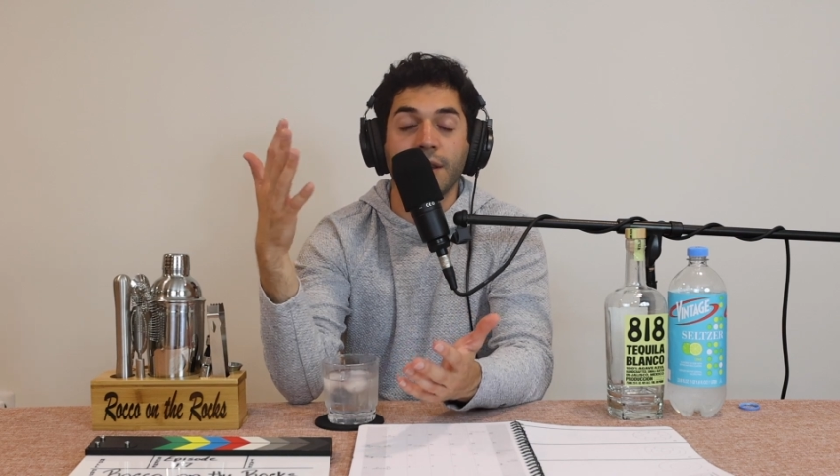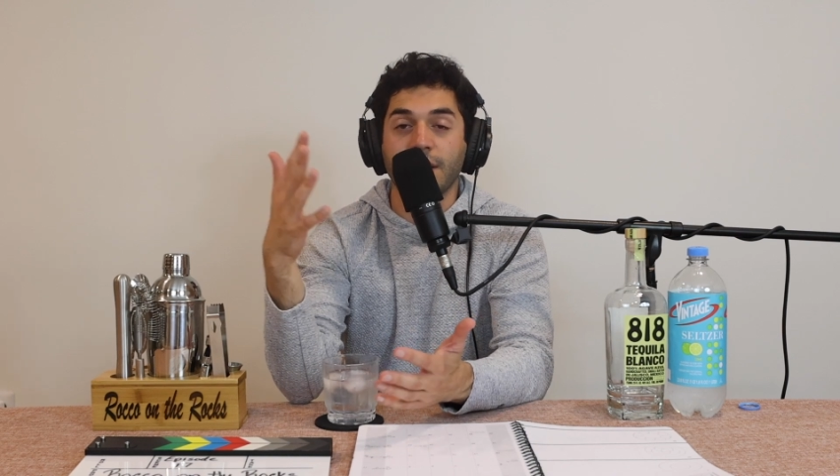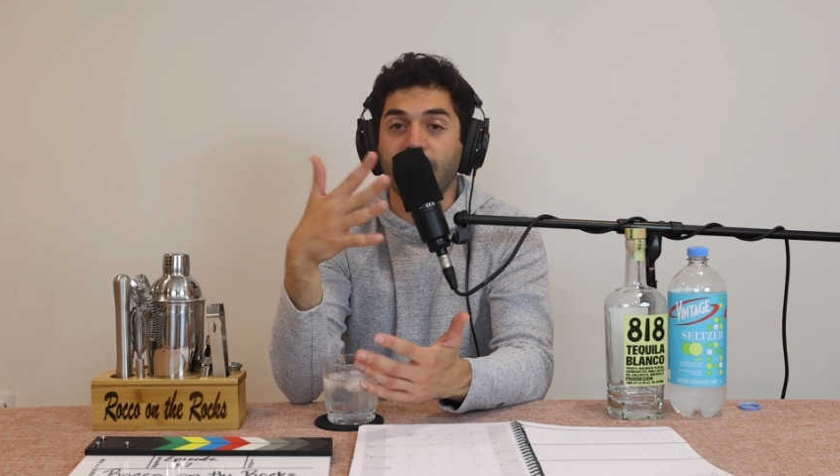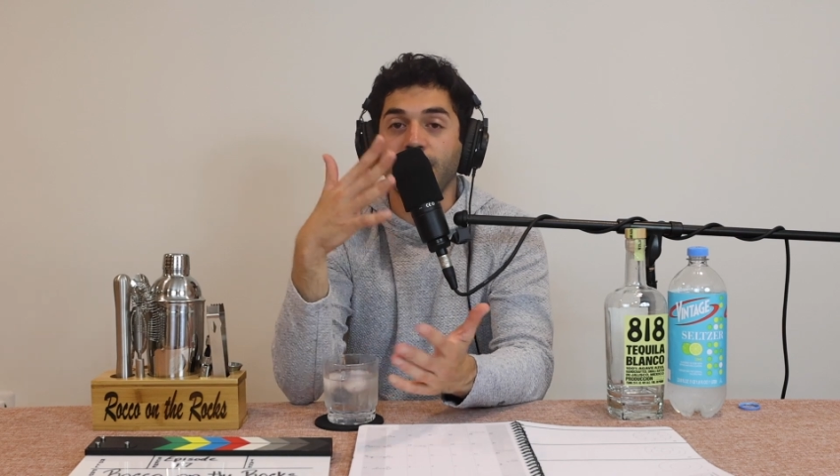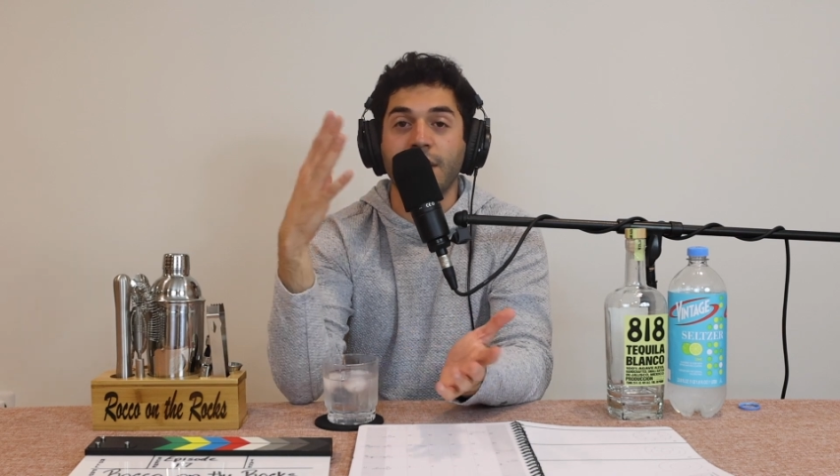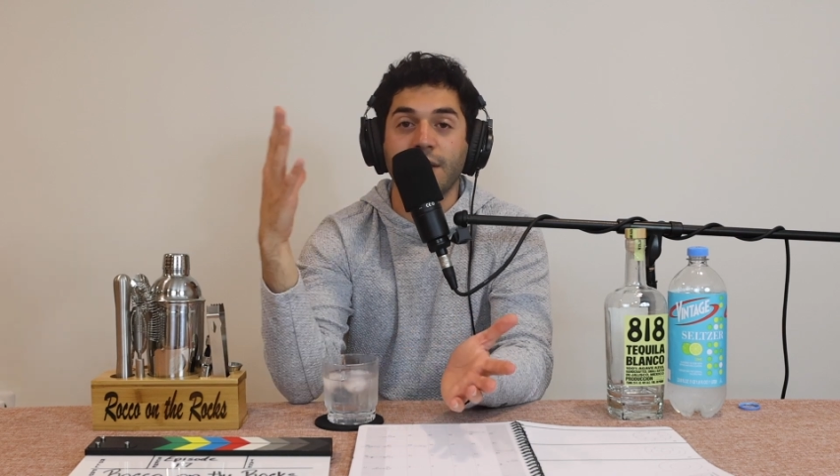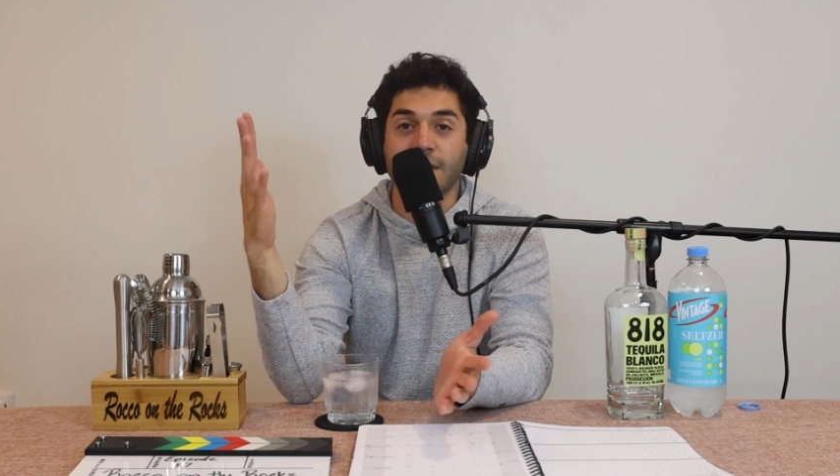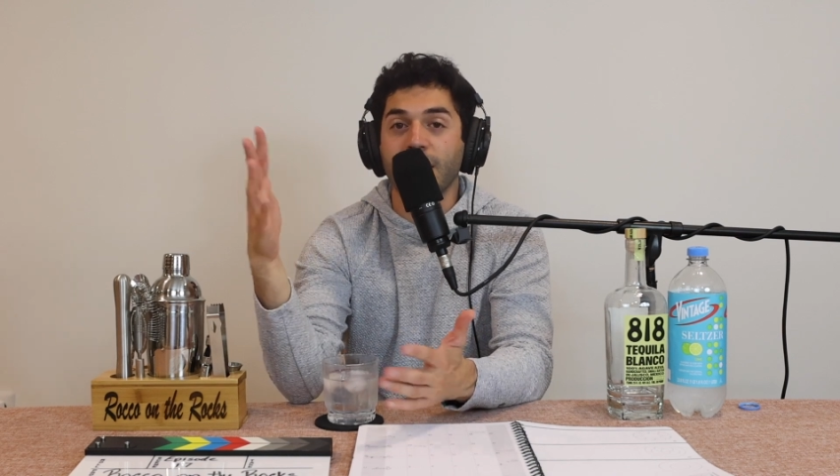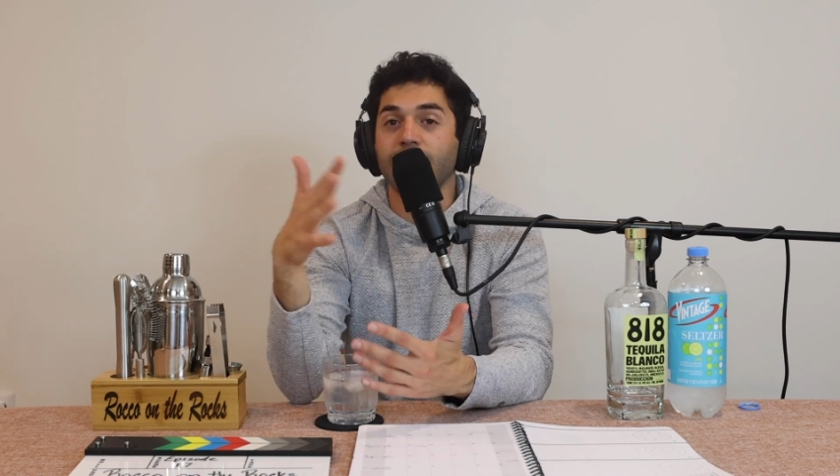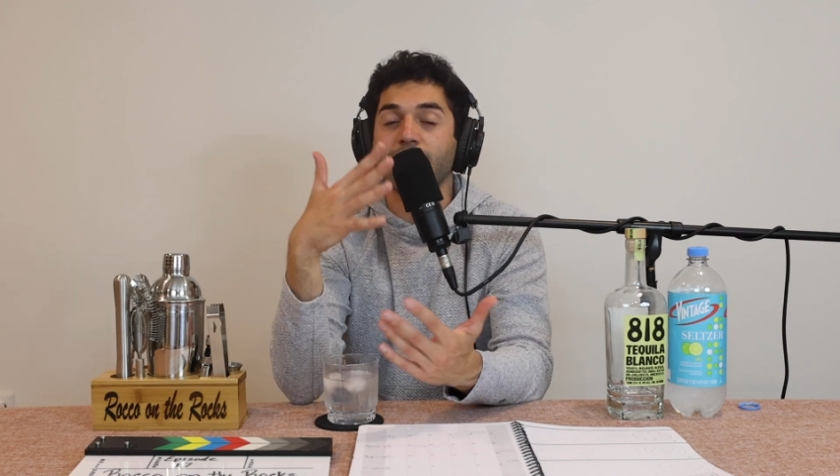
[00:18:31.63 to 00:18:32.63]
they have
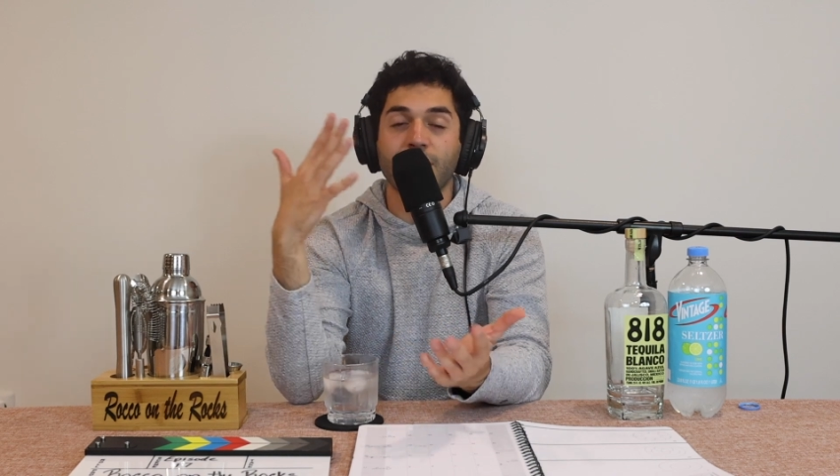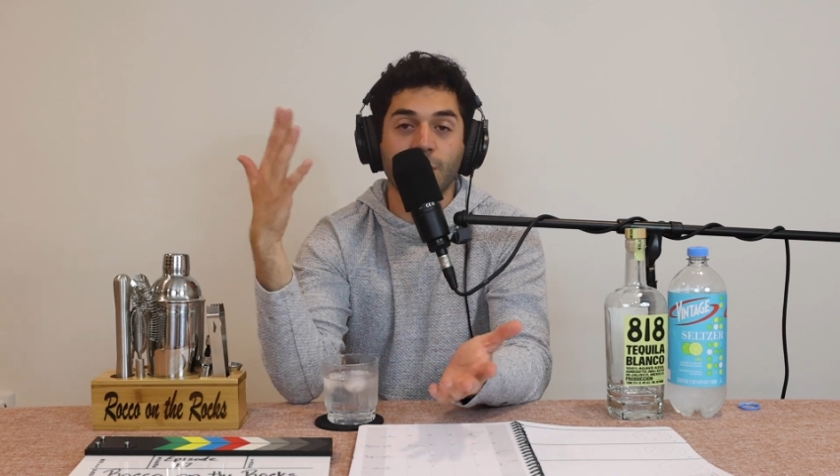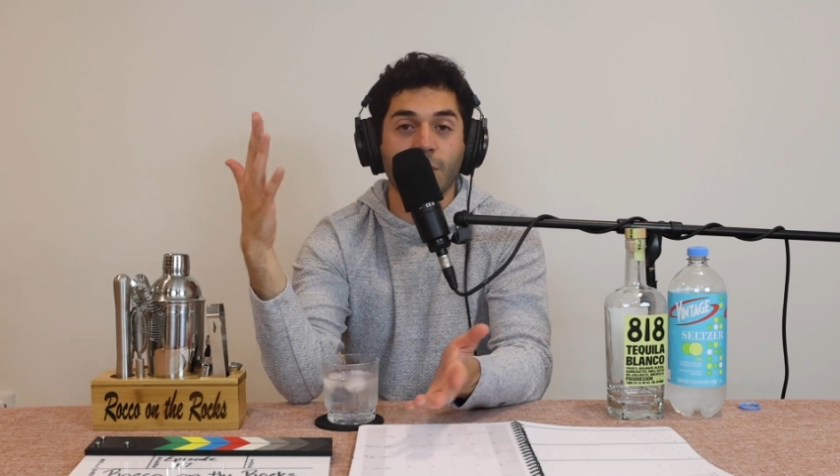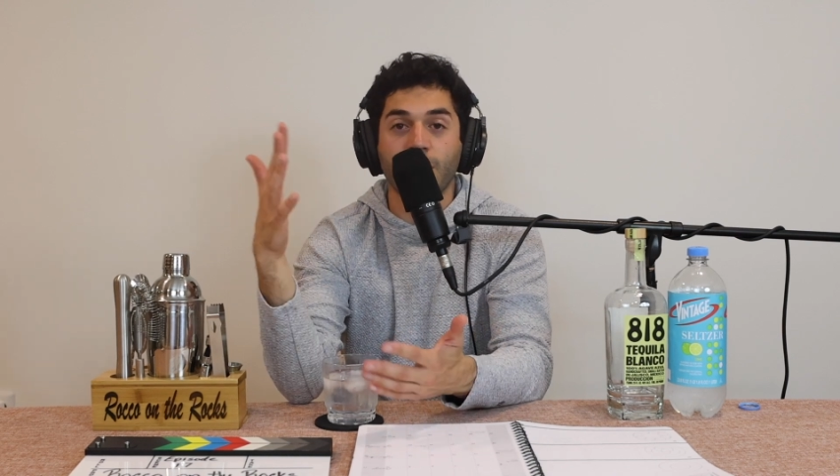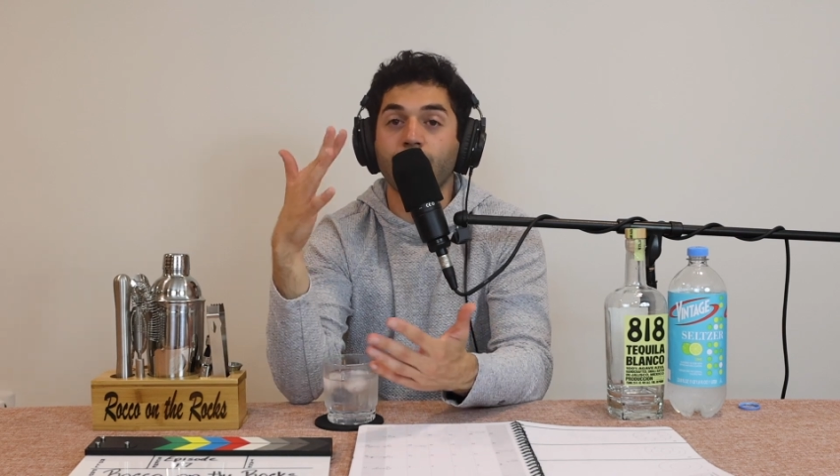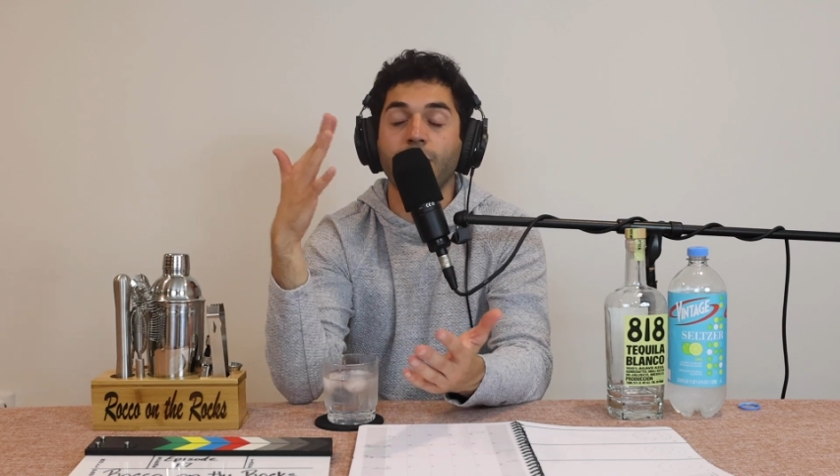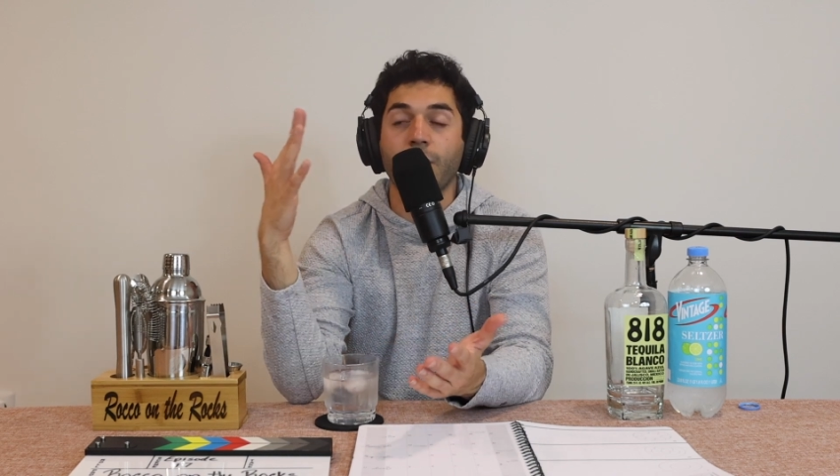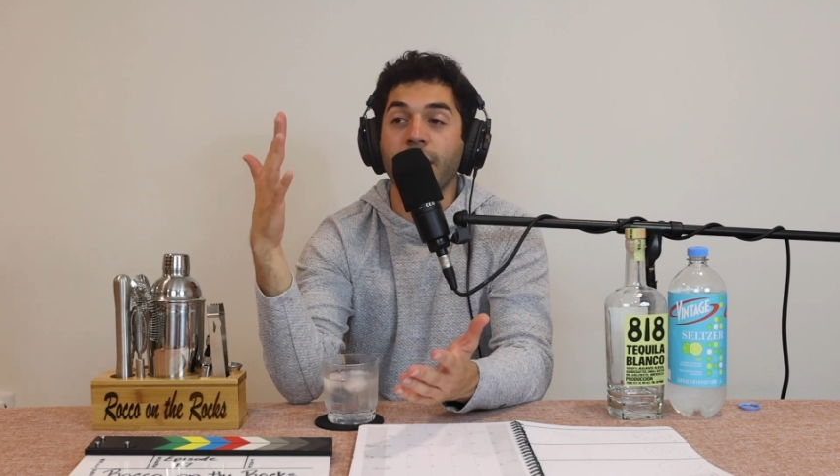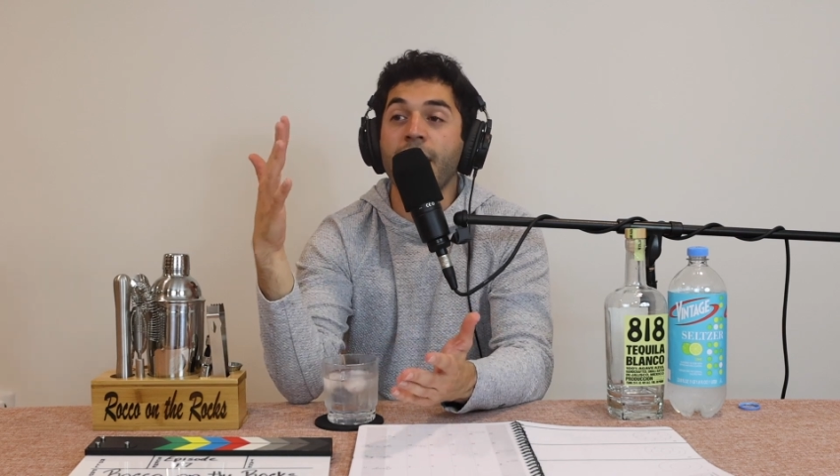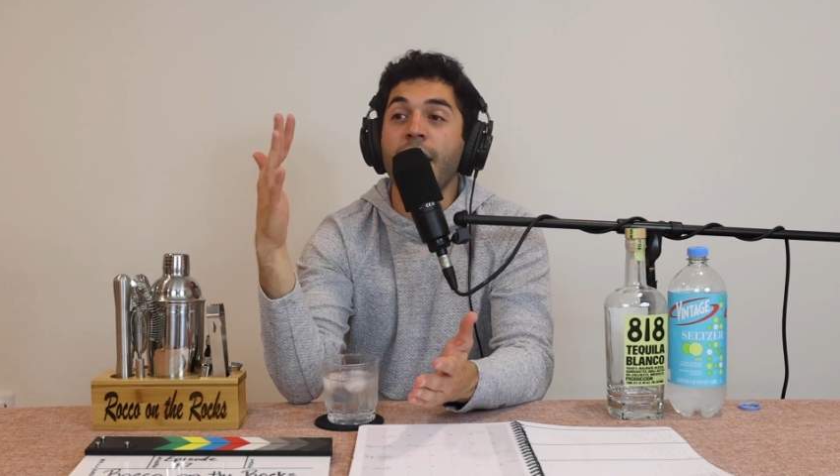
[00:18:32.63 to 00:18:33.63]
Nathan's Hot Dogs. That's what they're known
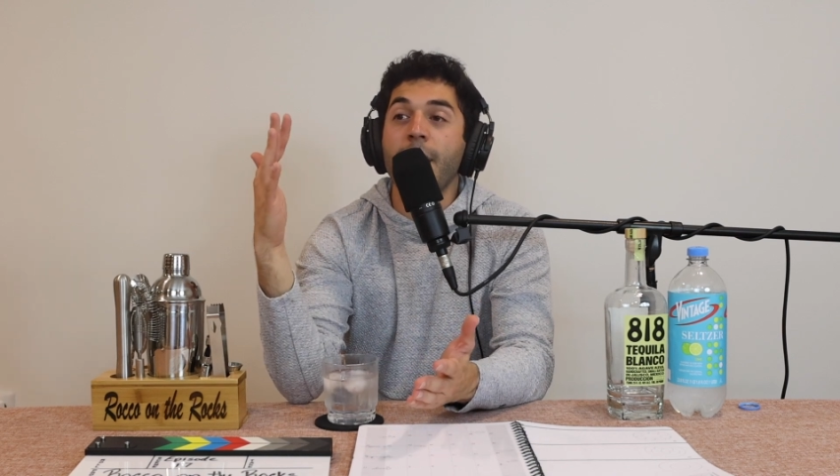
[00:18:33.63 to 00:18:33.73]
for.